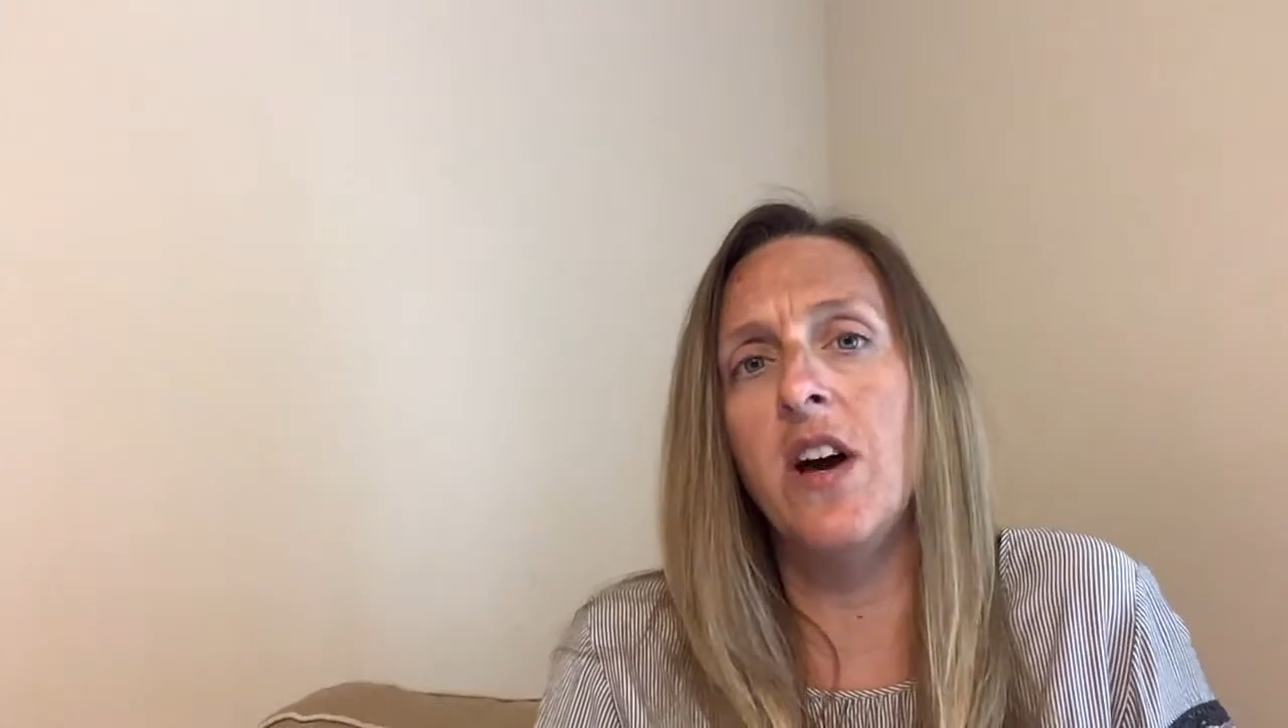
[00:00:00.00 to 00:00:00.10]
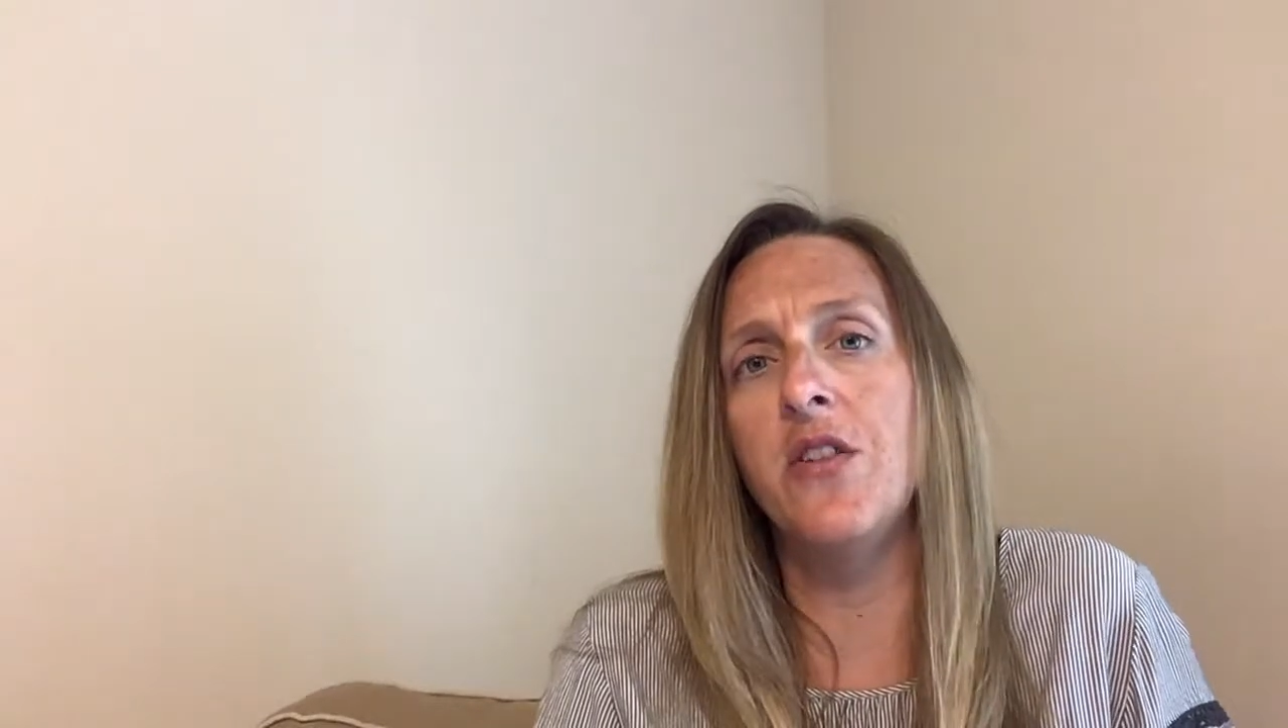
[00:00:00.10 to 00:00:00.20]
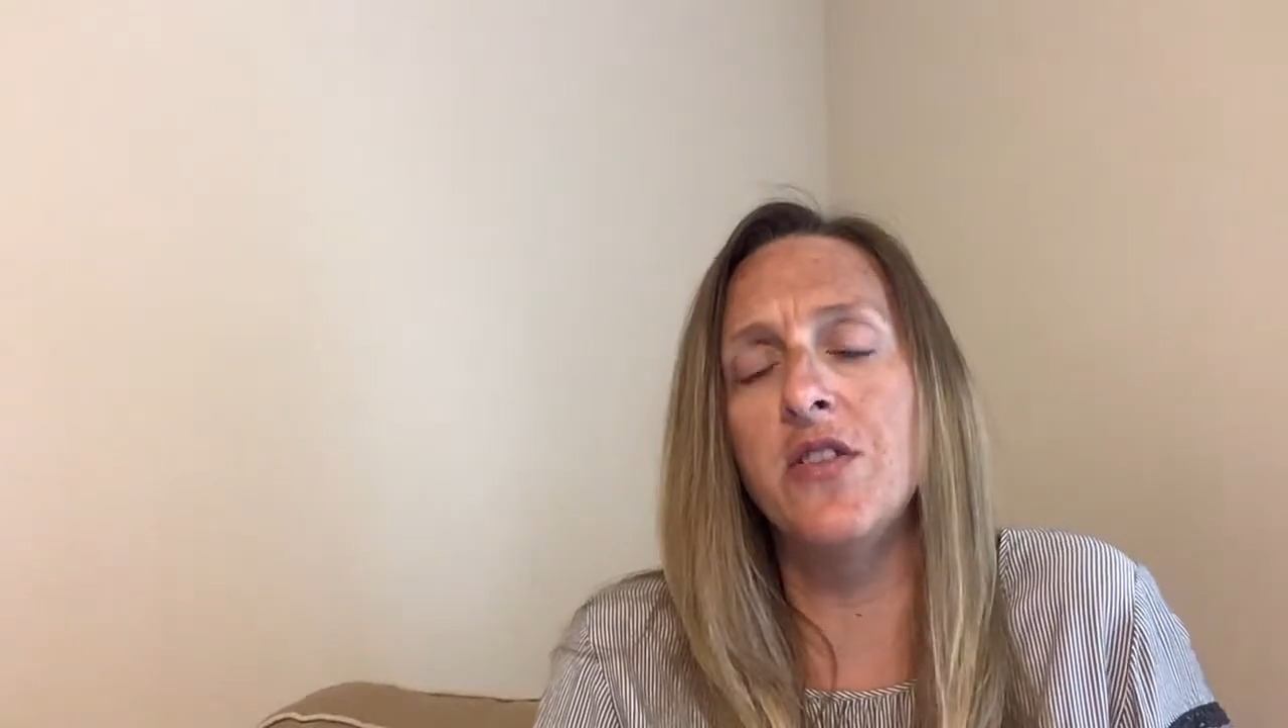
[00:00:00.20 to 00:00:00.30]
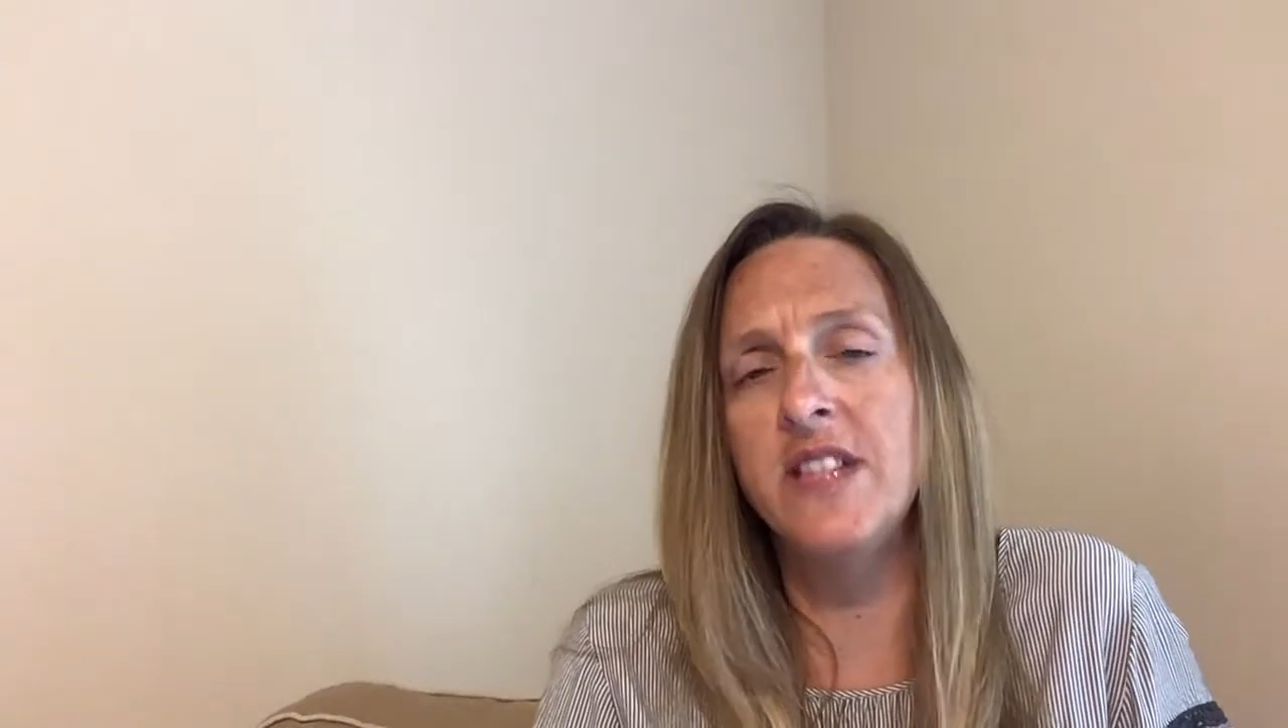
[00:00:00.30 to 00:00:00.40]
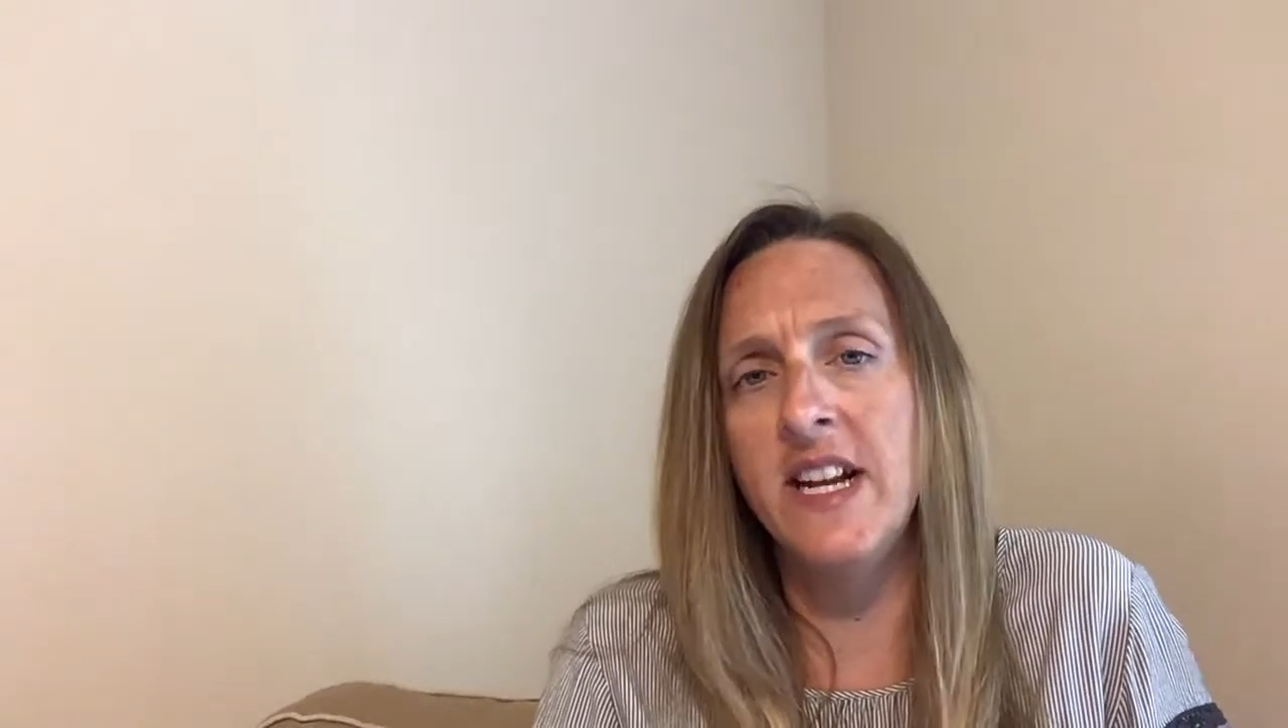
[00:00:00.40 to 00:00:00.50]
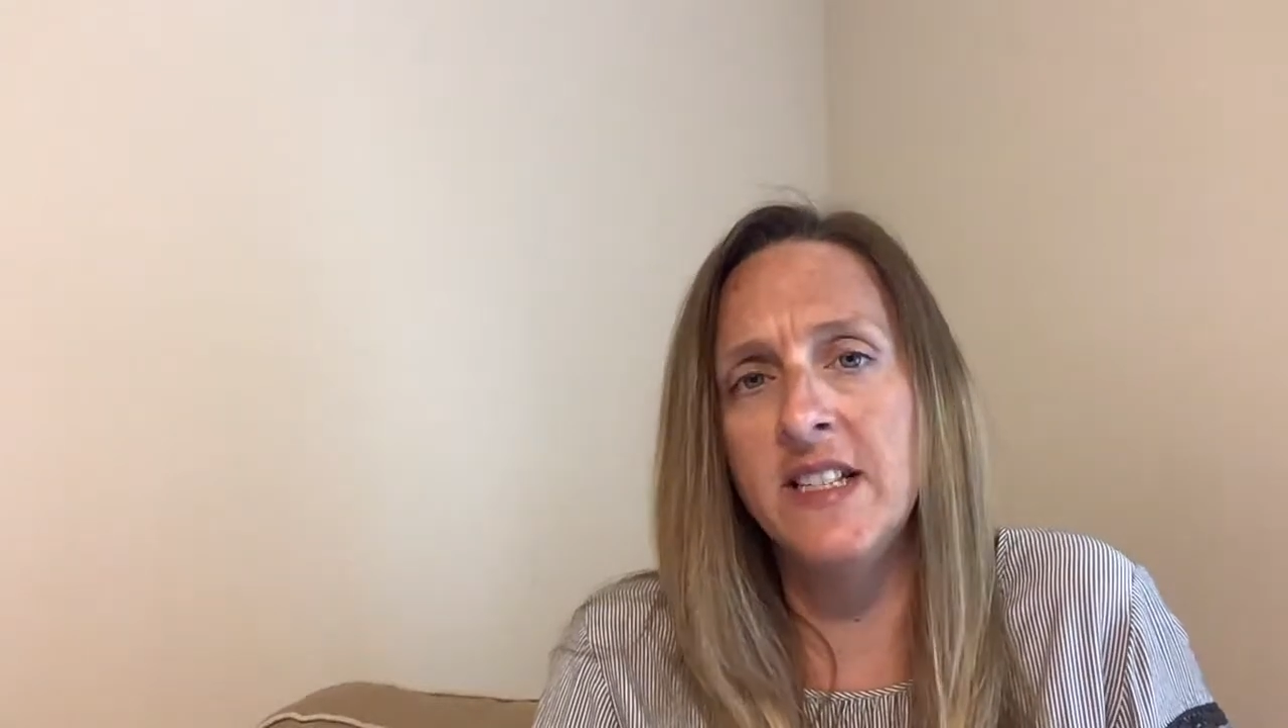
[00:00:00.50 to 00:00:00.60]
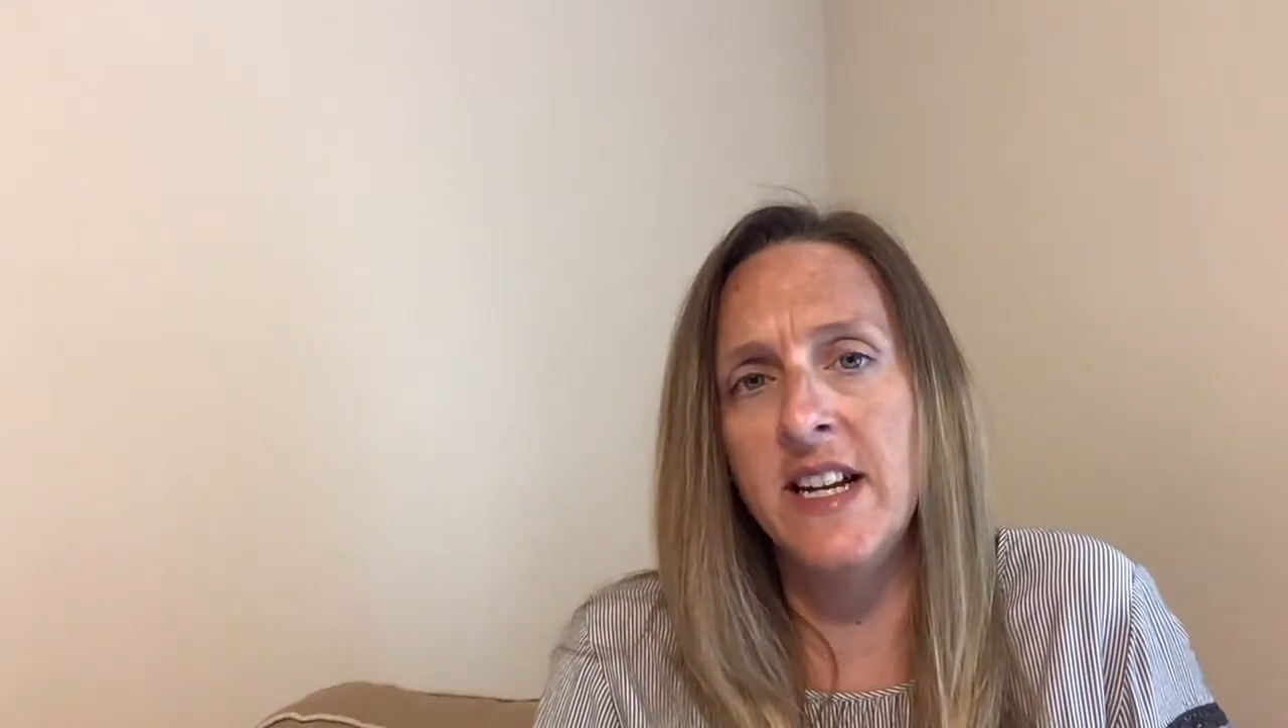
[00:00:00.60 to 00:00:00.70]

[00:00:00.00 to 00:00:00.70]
understands